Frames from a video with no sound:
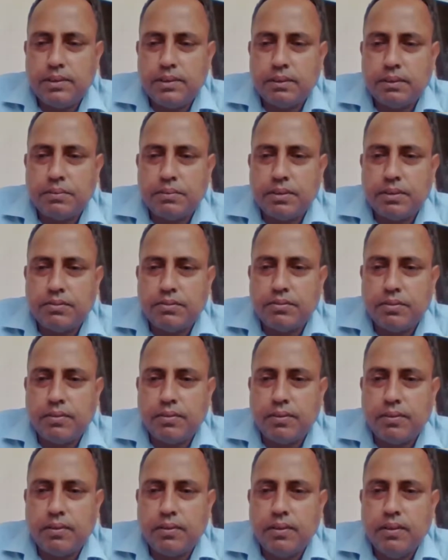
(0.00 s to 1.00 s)
chapter
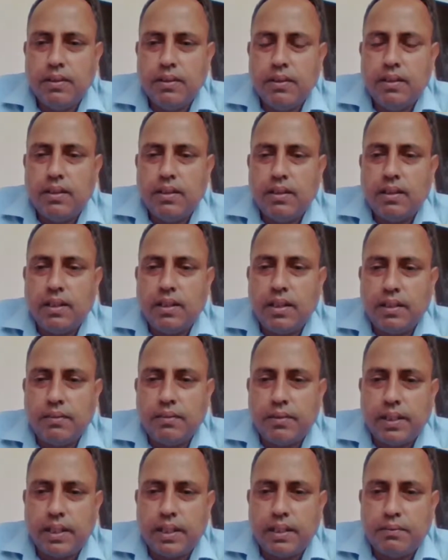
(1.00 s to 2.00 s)
4. I
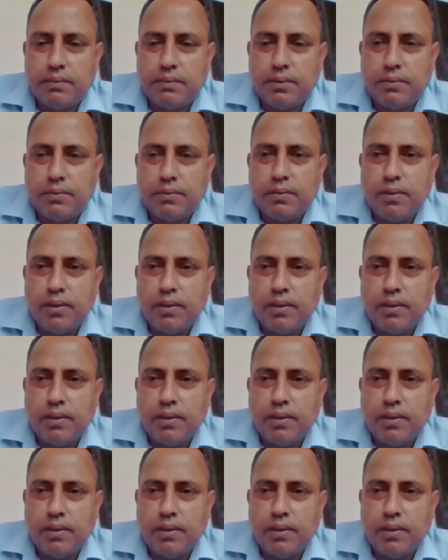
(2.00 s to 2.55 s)
welcome you all.